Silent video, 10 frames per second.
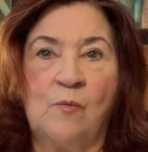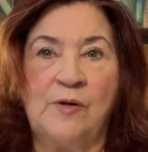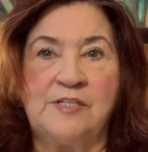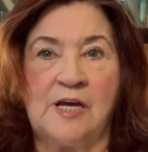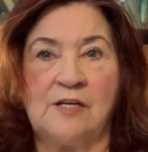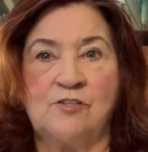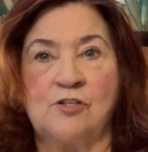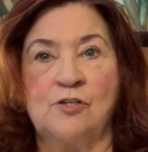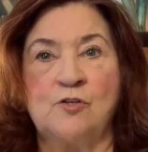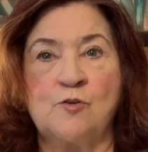We tend to
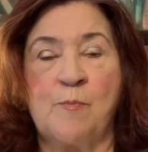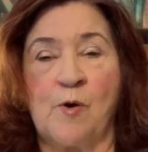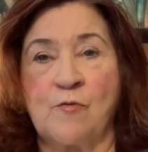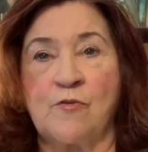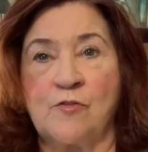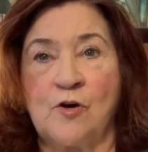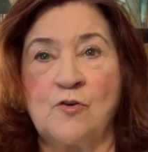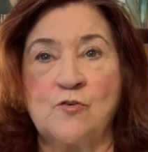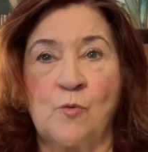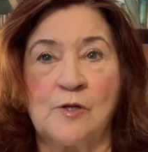lose both of
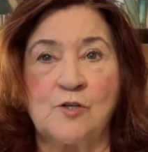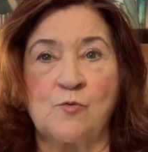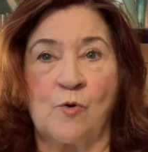those once